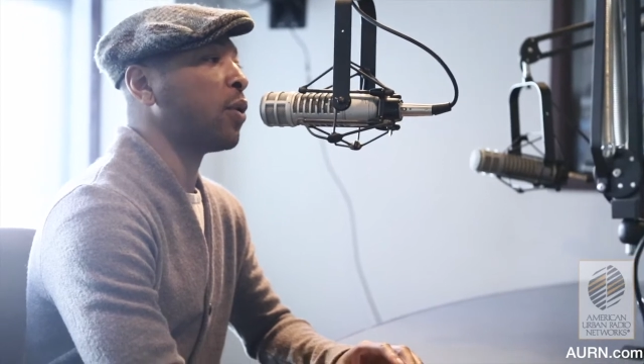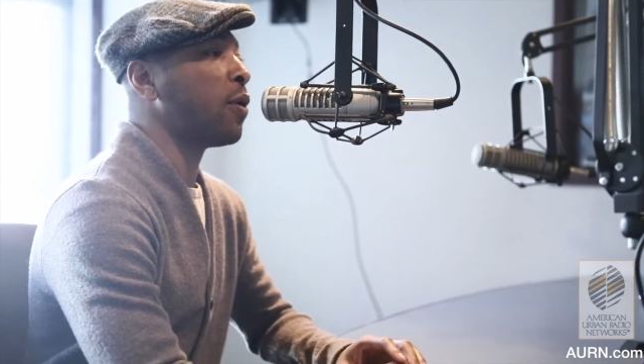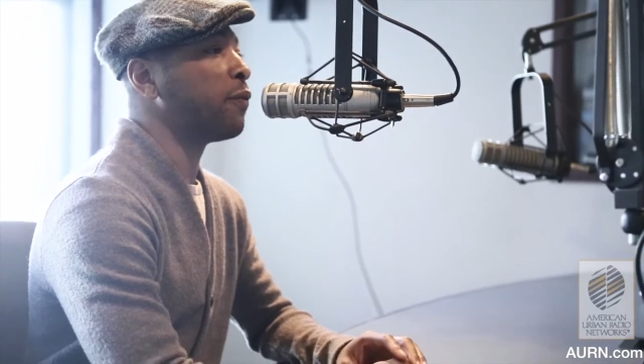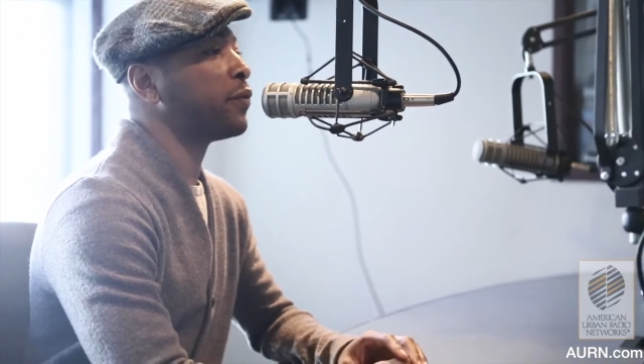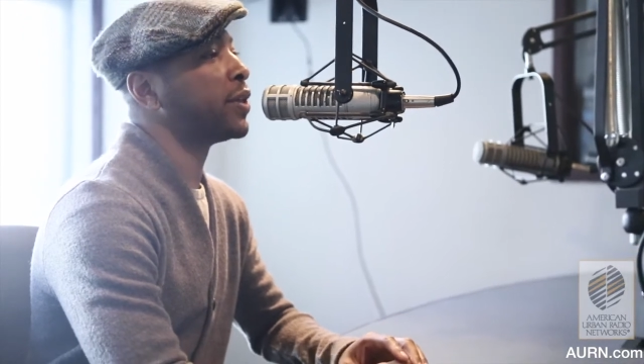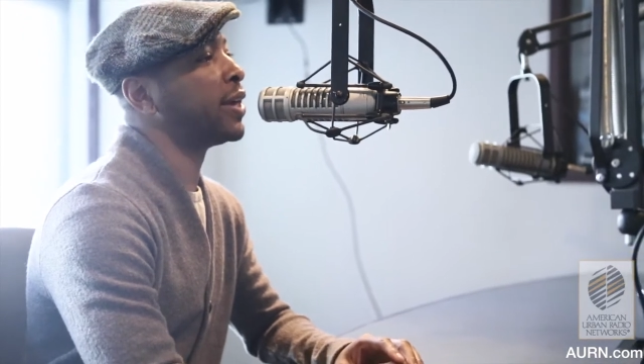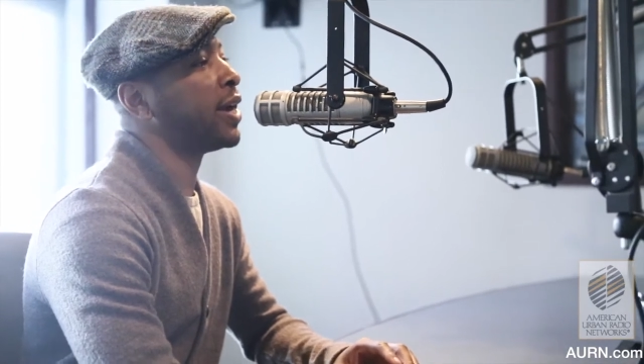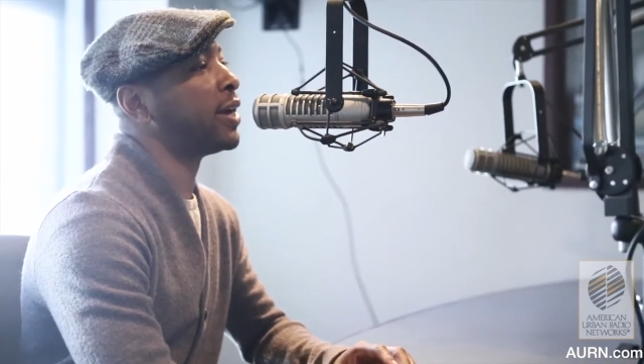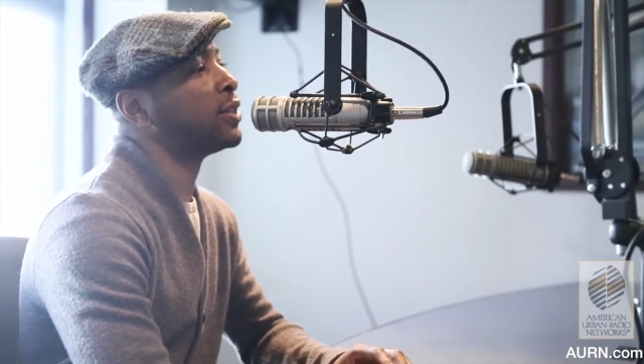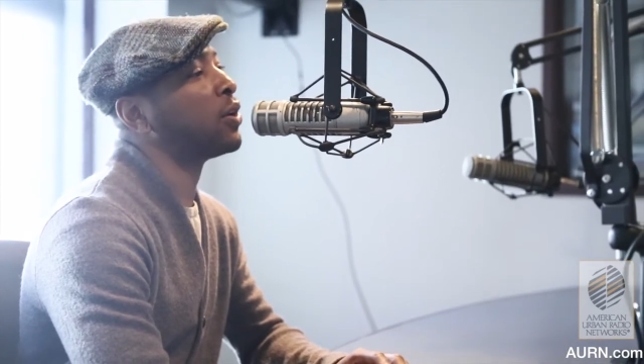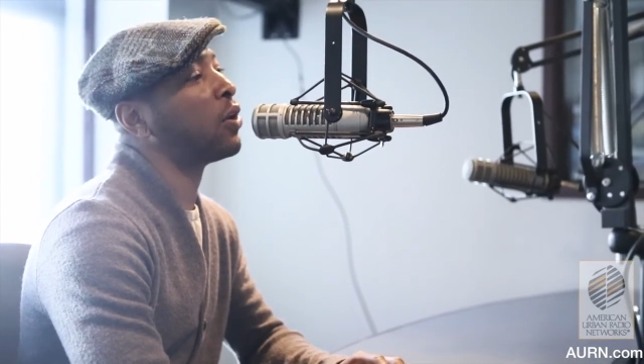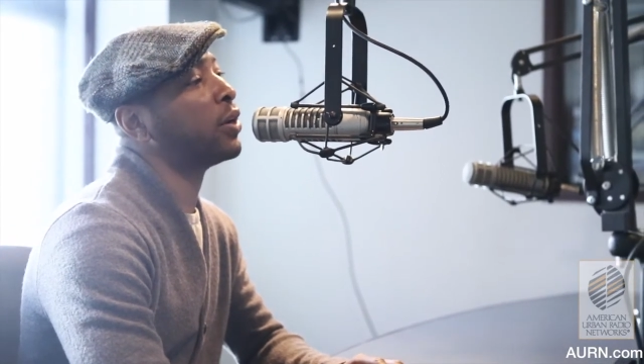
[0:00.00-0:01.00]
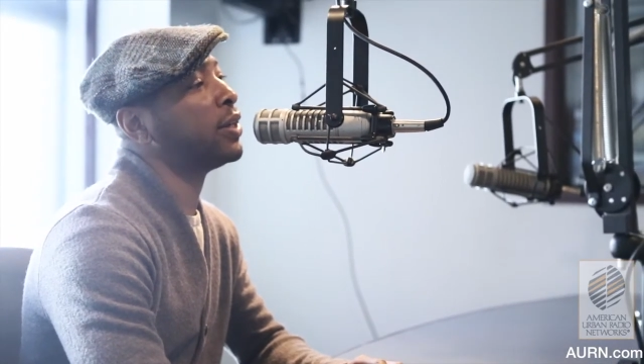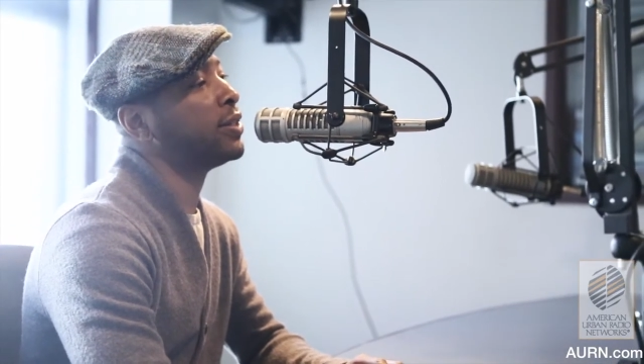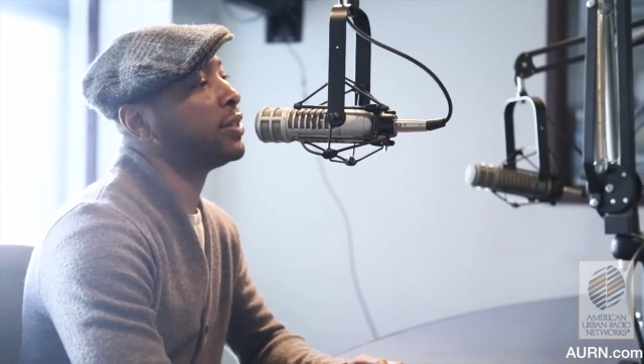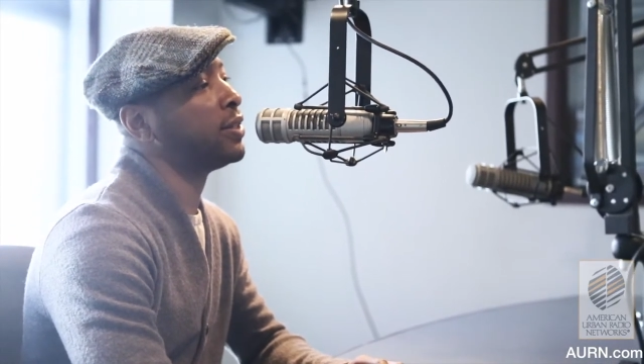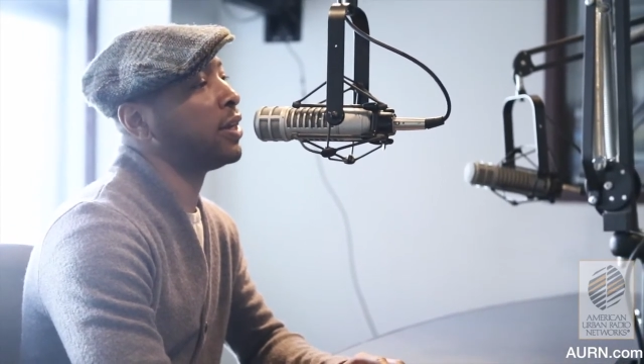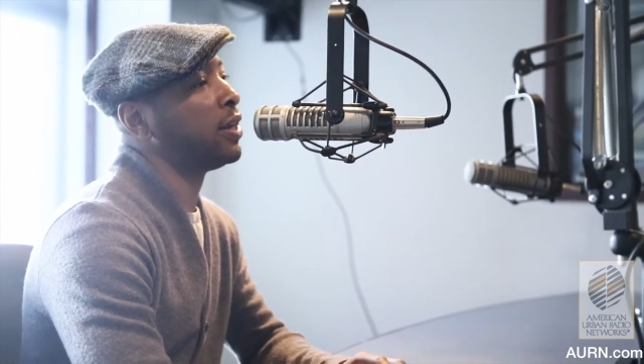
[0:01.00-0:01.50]
so hopefully as
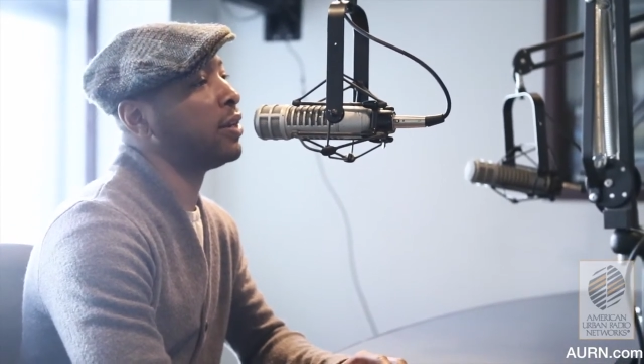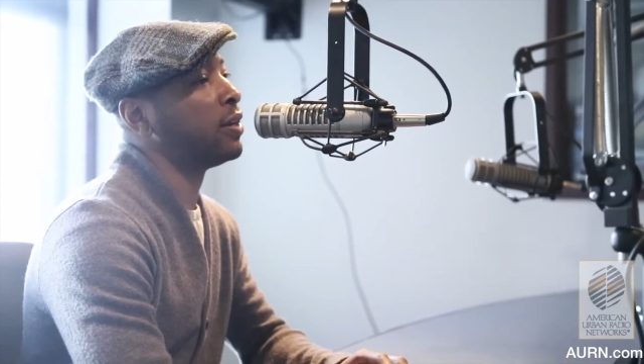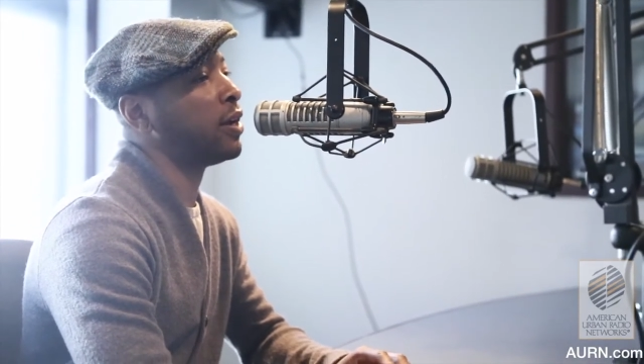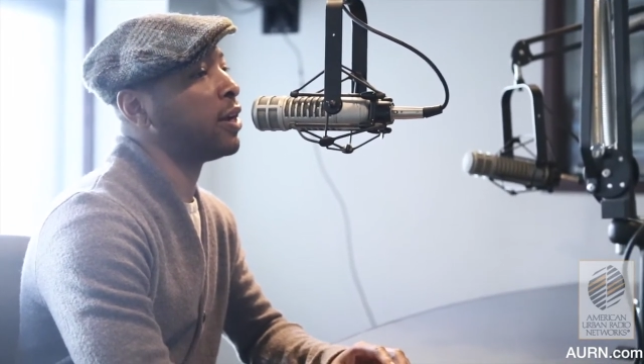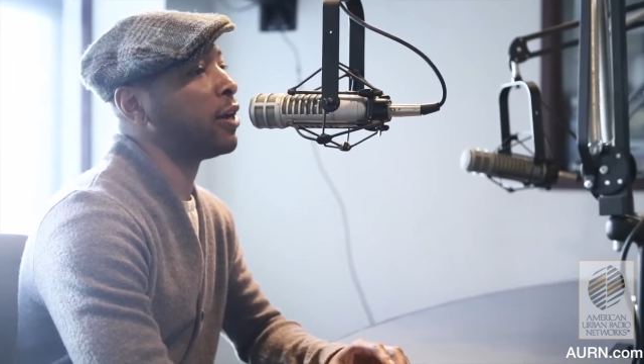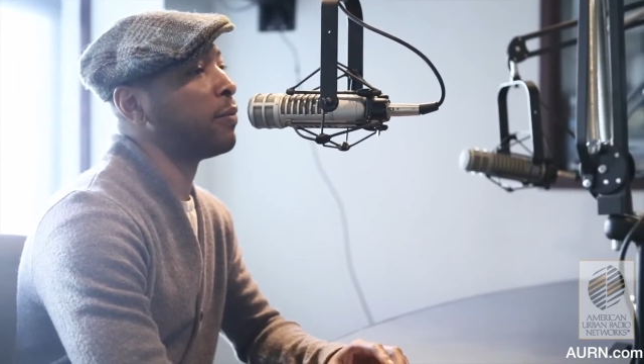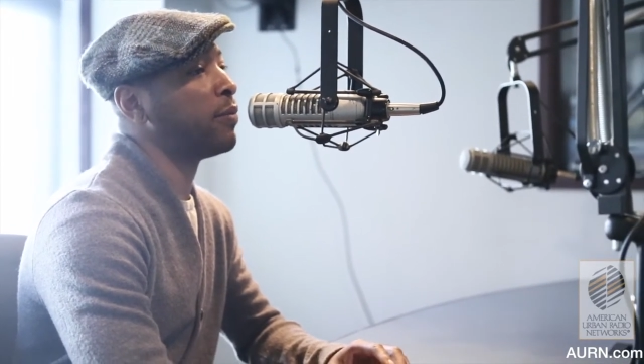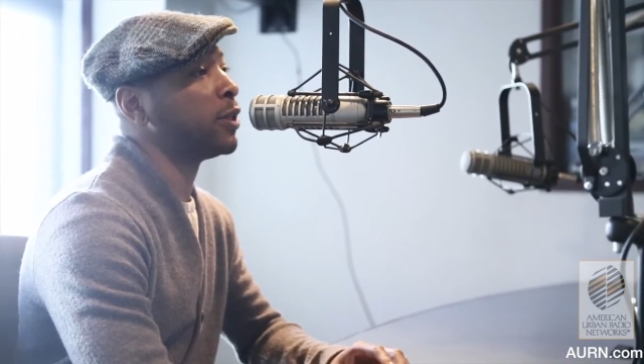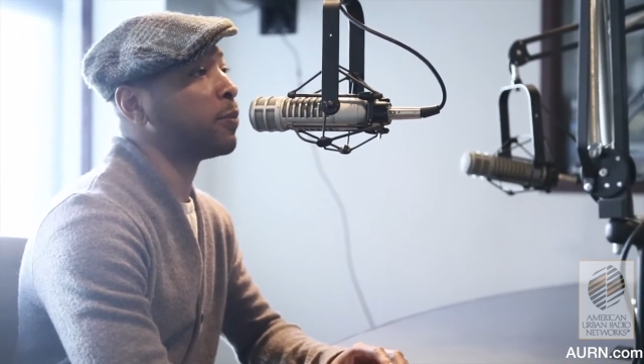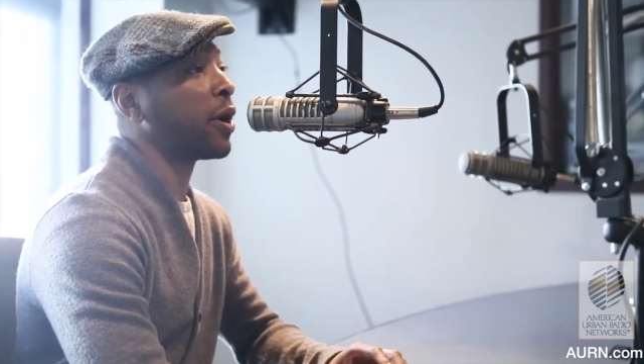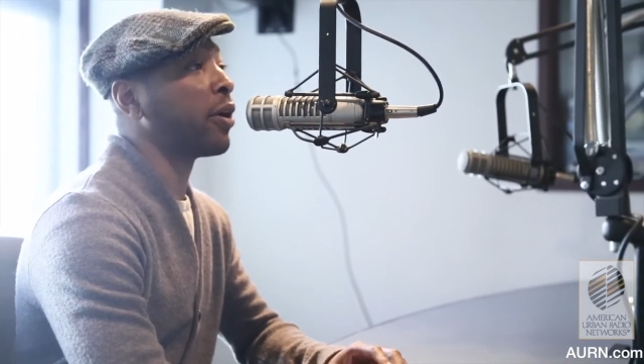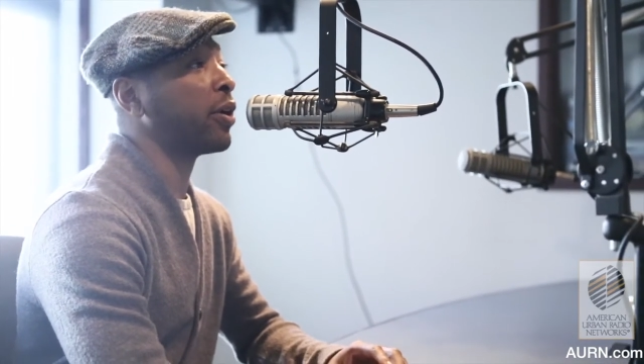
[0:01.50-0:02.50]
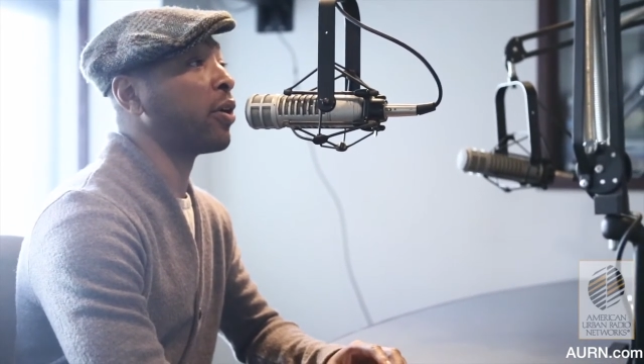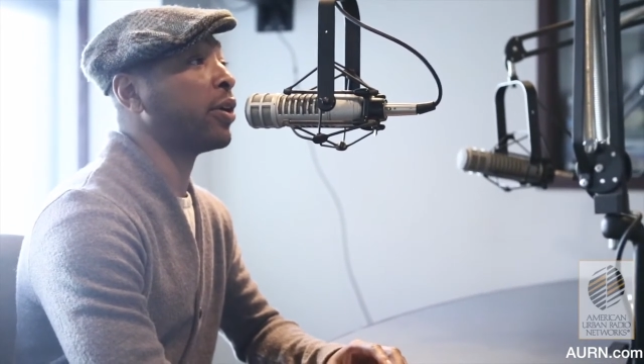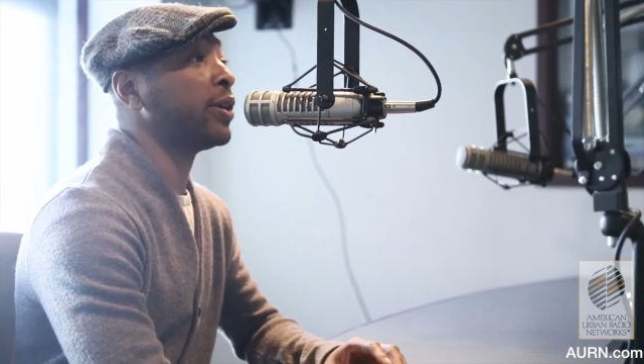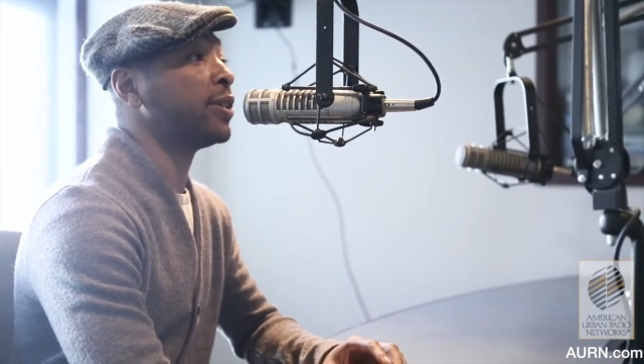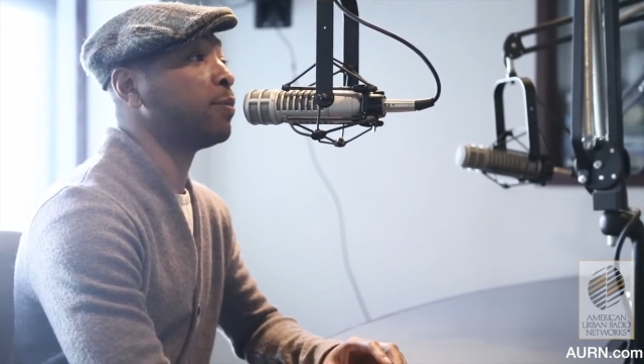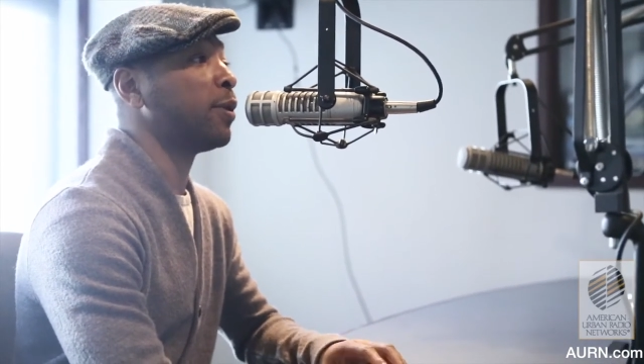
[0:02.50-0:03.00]
artists and aspiring artists,